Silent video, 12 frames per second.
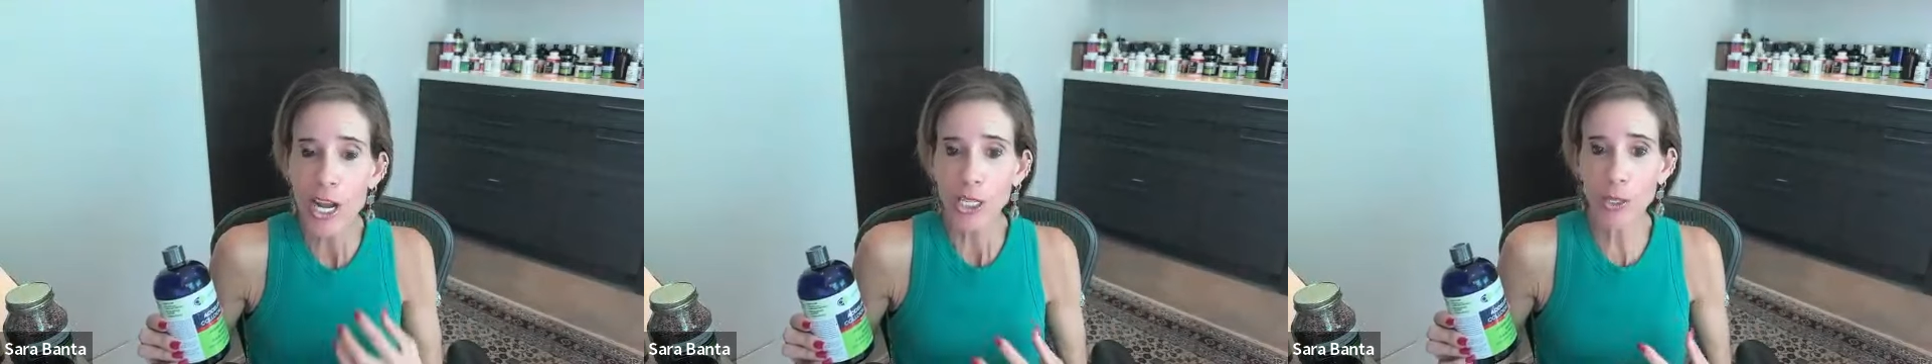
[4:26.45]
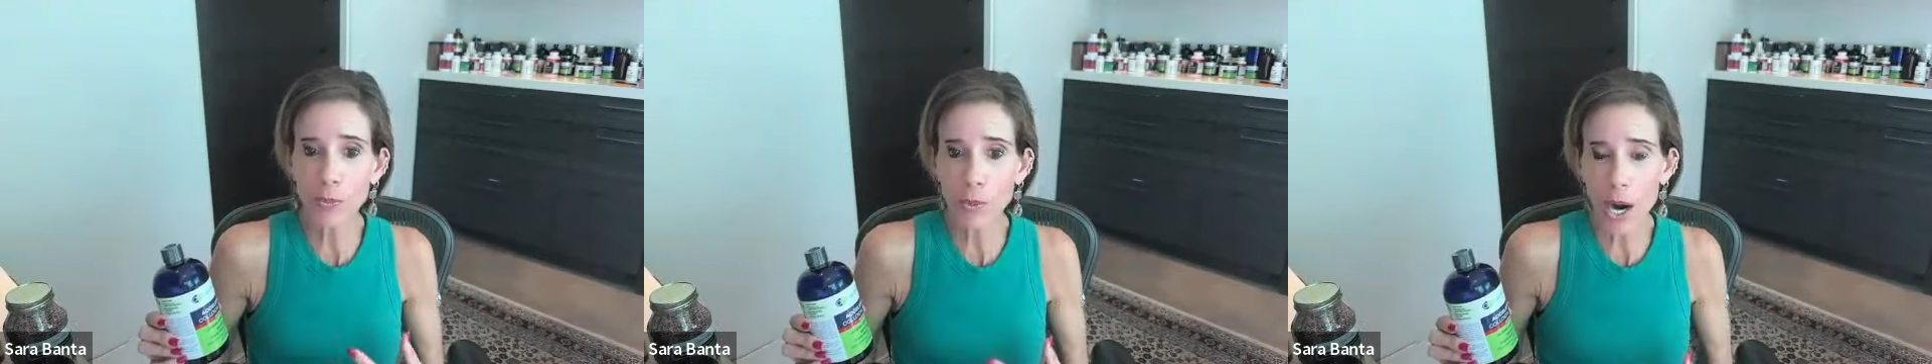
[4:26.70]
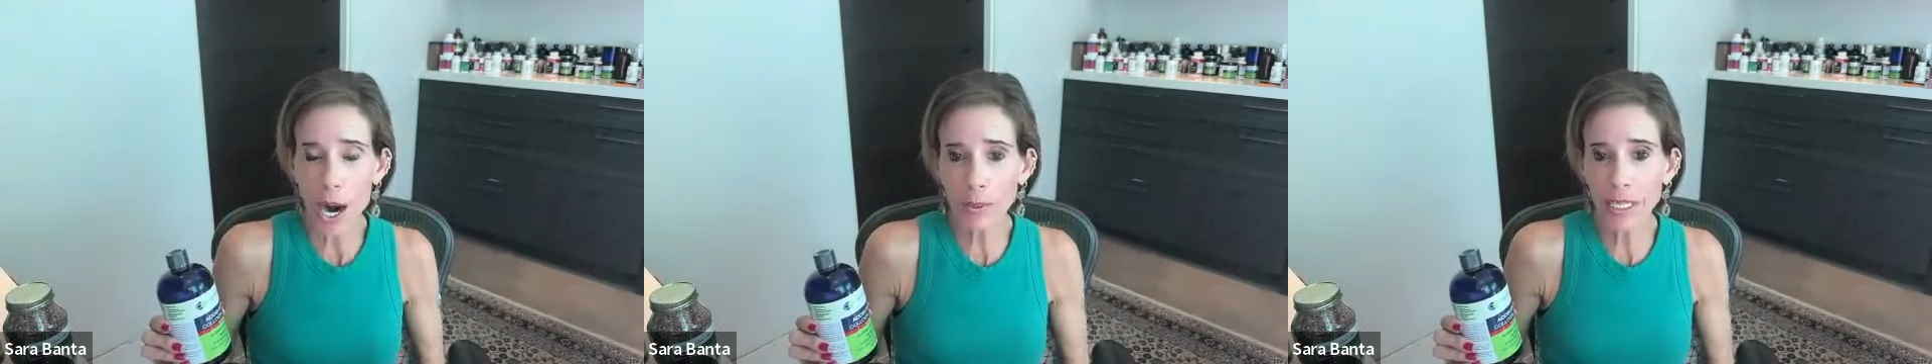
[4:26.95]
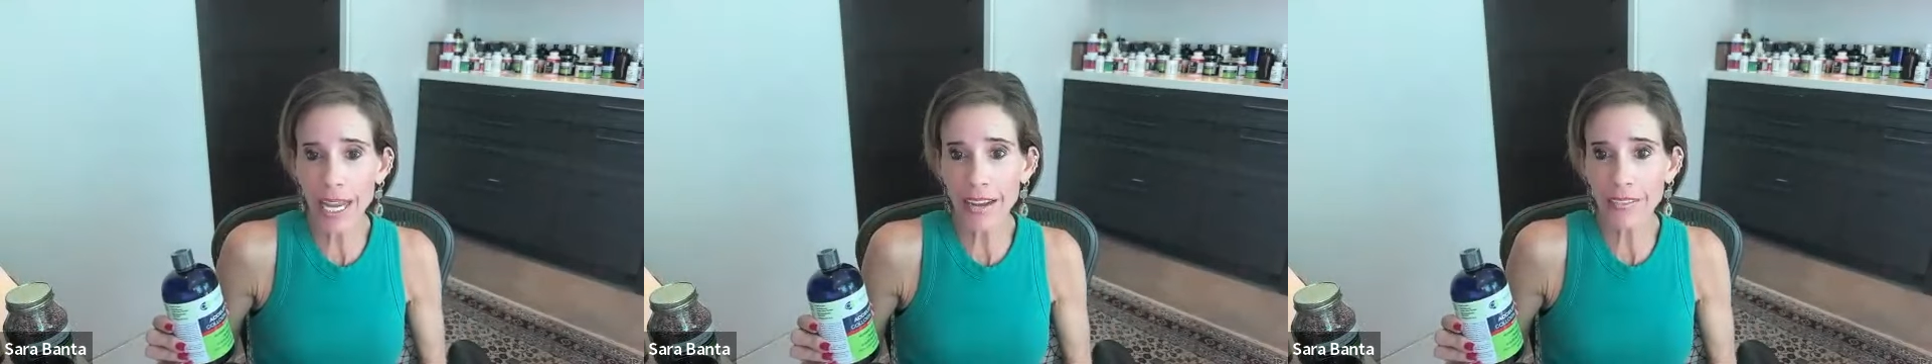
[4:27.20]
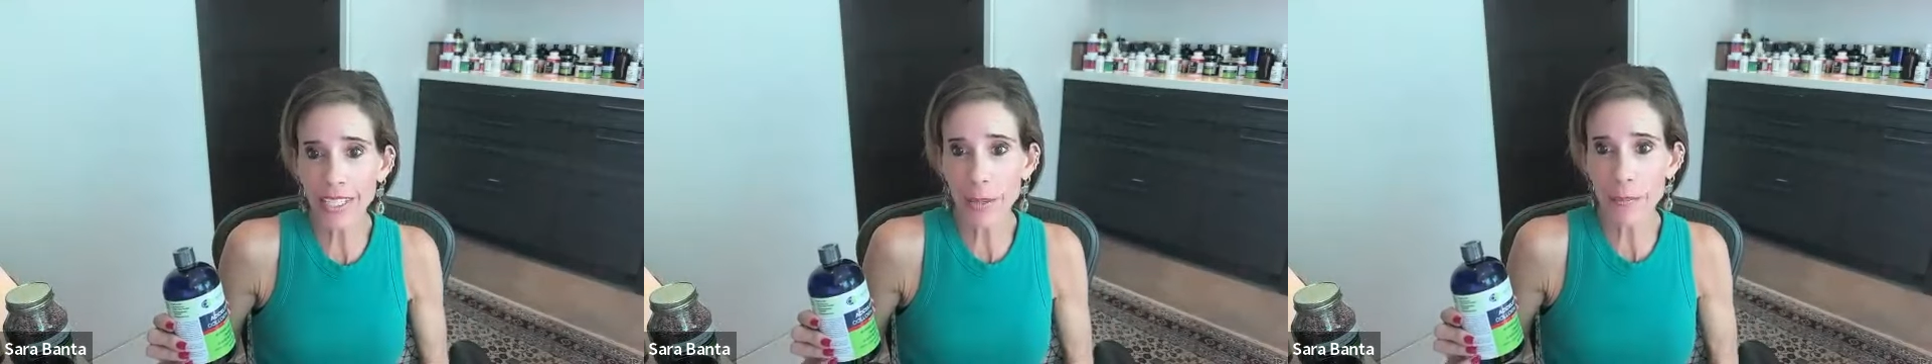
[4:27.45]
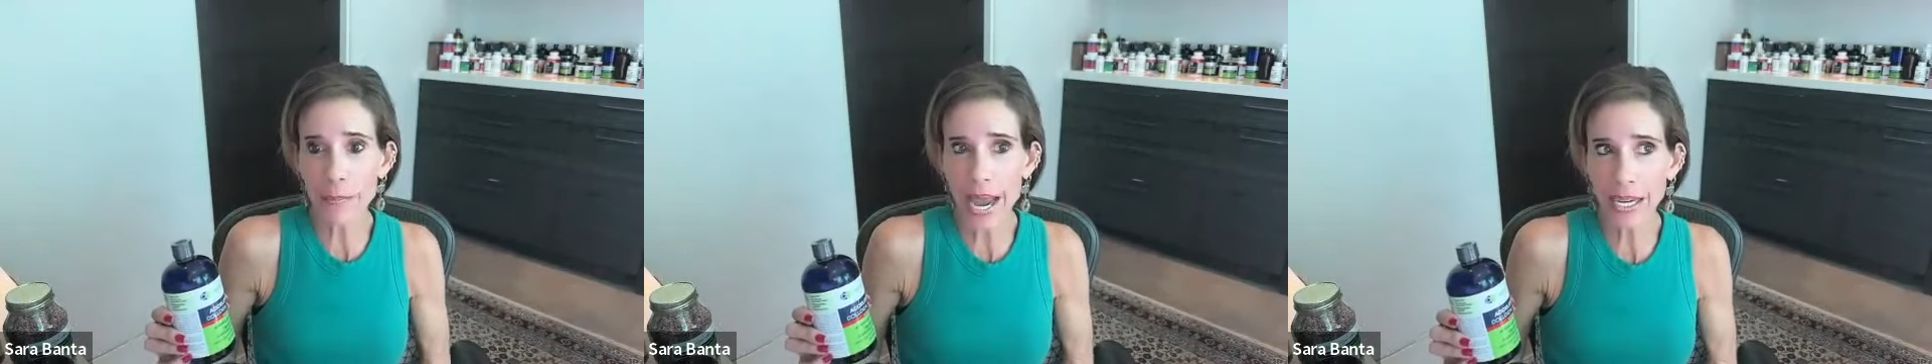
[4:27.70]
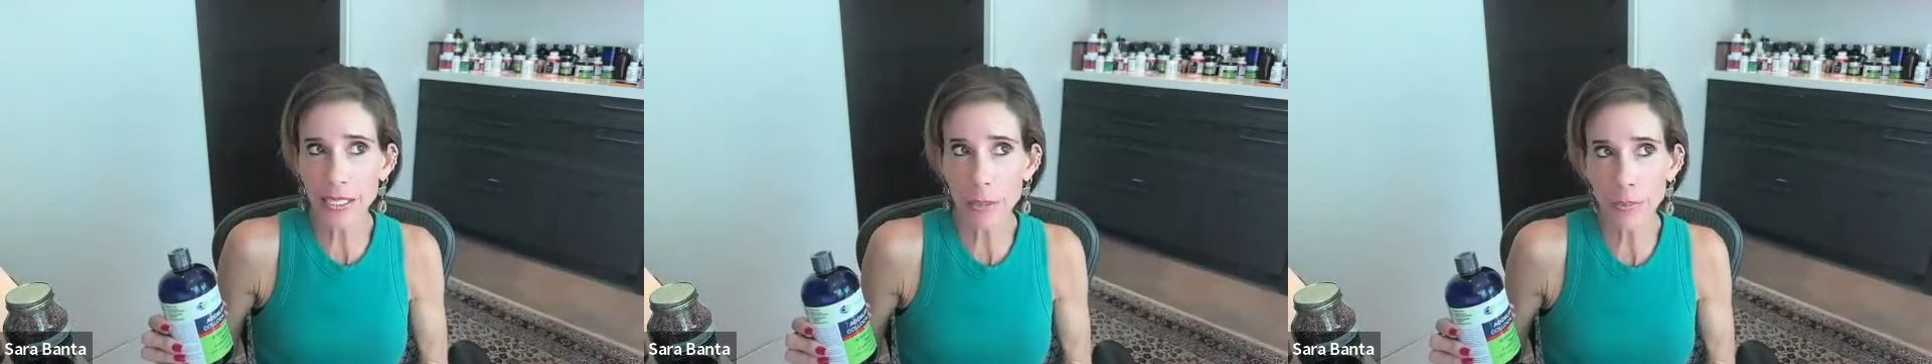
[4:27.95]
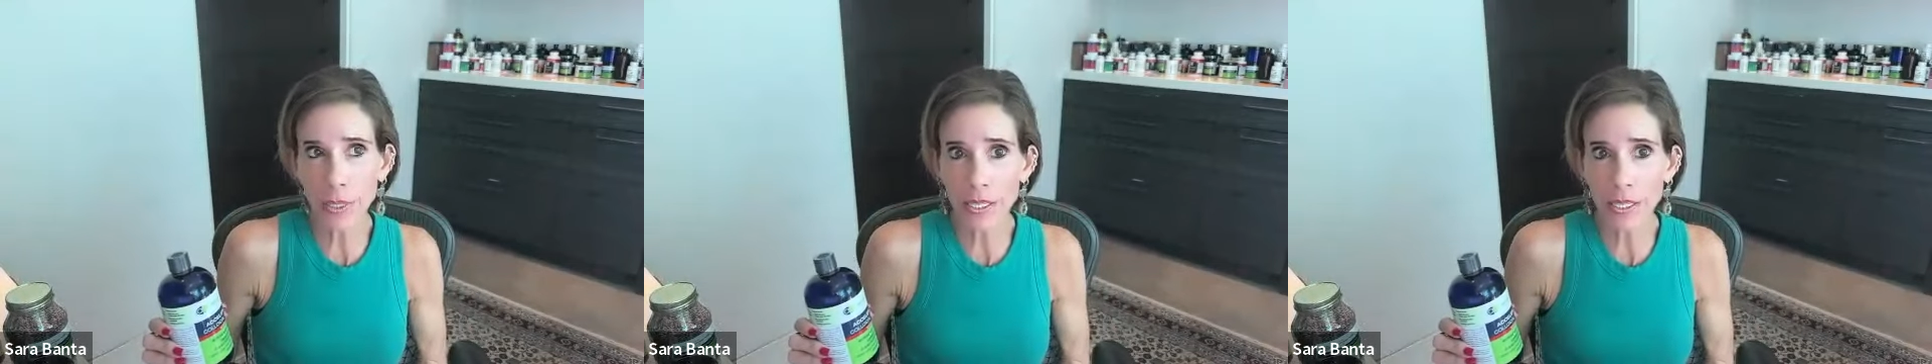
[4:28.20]
you're probably having a backed
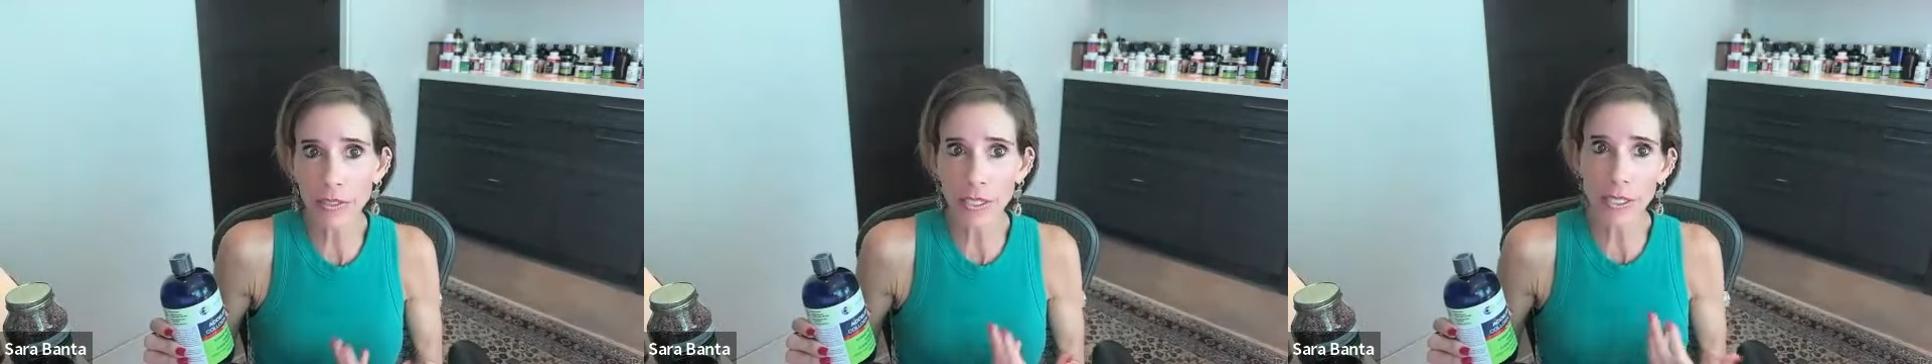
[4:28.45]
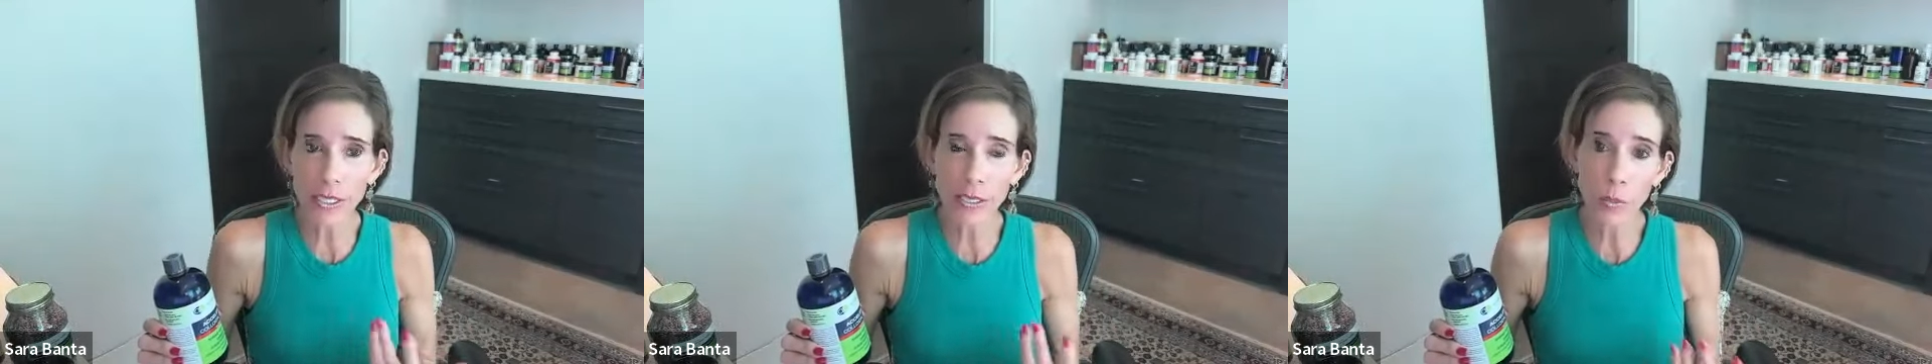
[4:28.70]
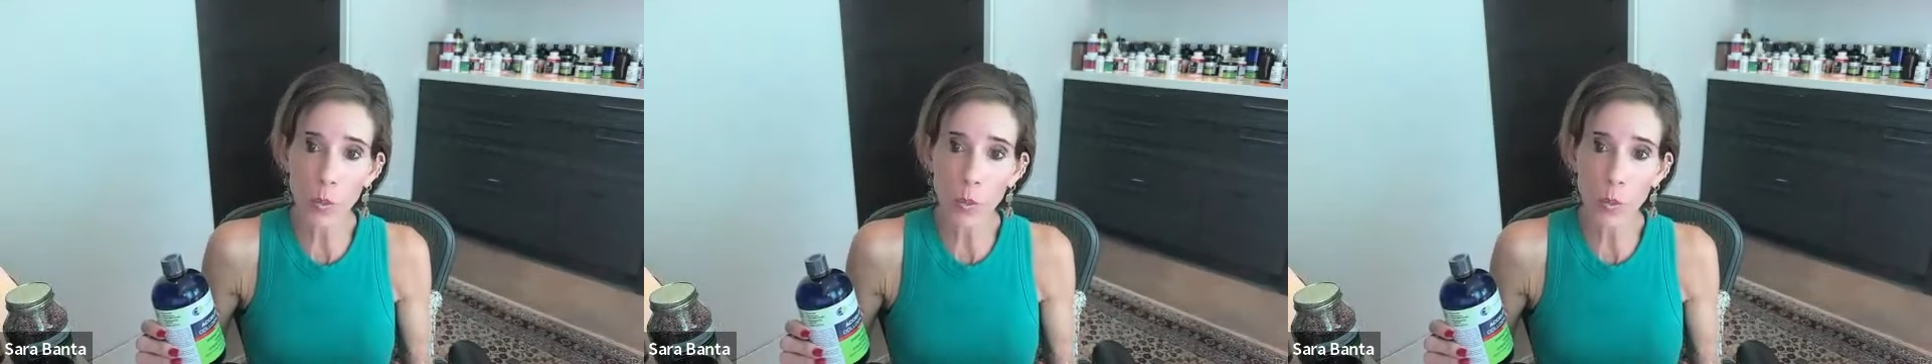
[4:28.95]
up liver,